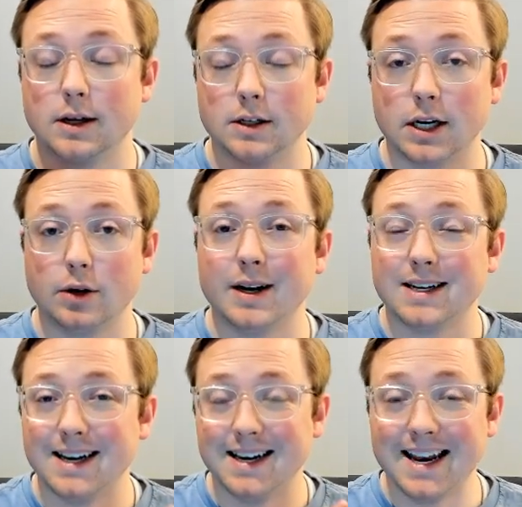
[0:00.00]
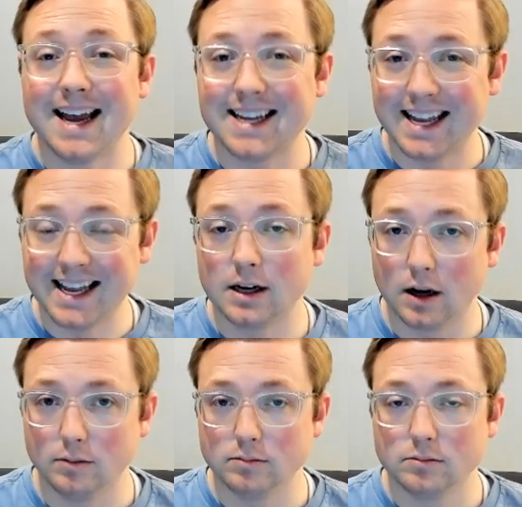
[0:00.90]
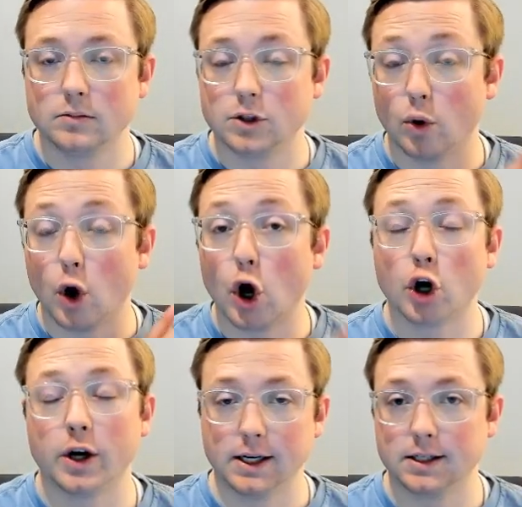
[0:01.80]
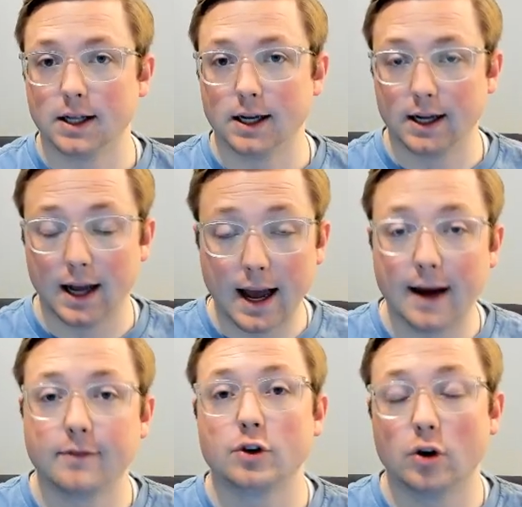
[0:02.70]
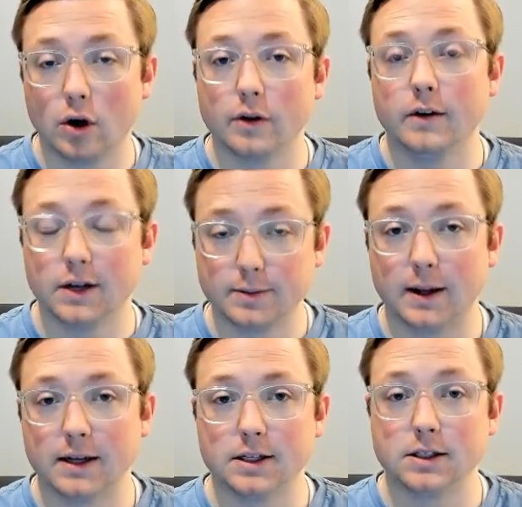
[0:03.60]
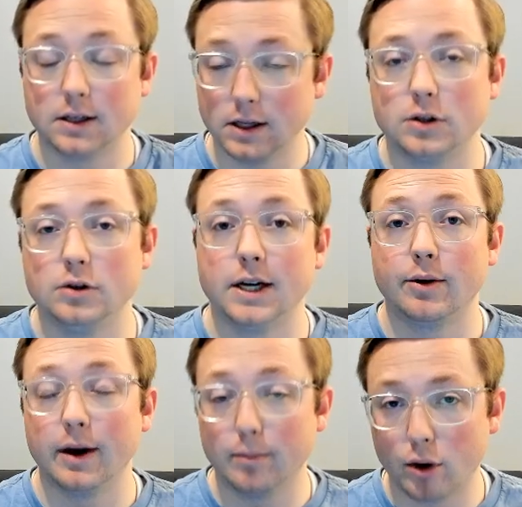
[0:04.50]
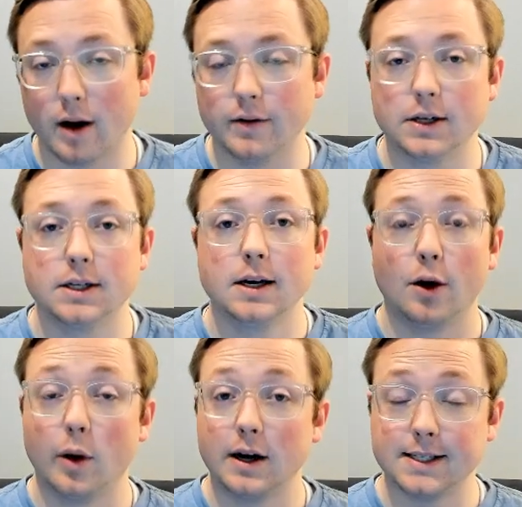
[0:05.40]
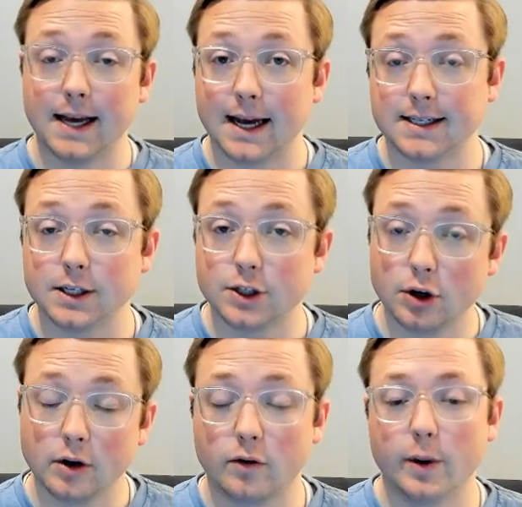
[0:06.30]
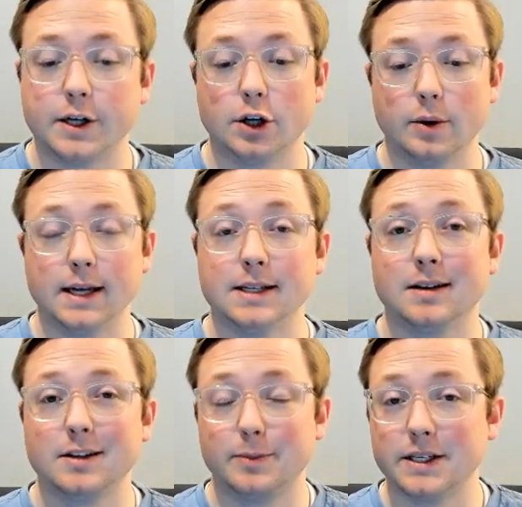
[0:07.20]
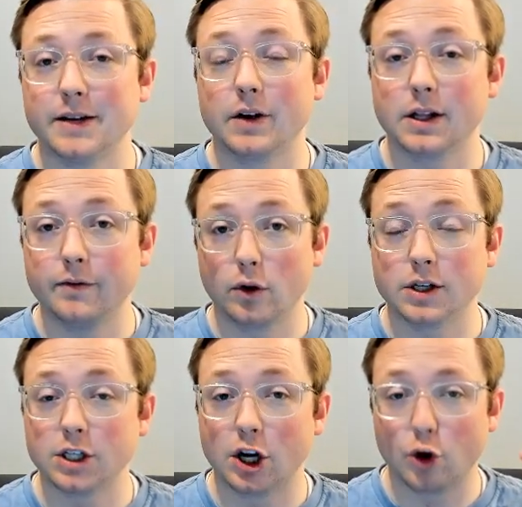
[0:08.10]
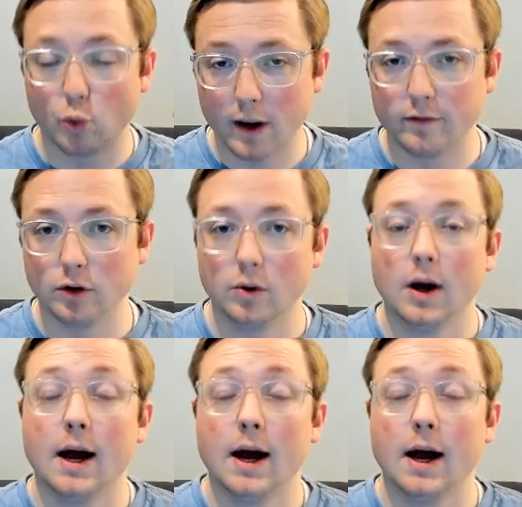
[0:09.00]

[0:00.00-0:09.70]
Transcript: generate net income. So earnings, like after all the expenses, to generate profit. Whereas the asset turnover ratio is specifically focused on revenue.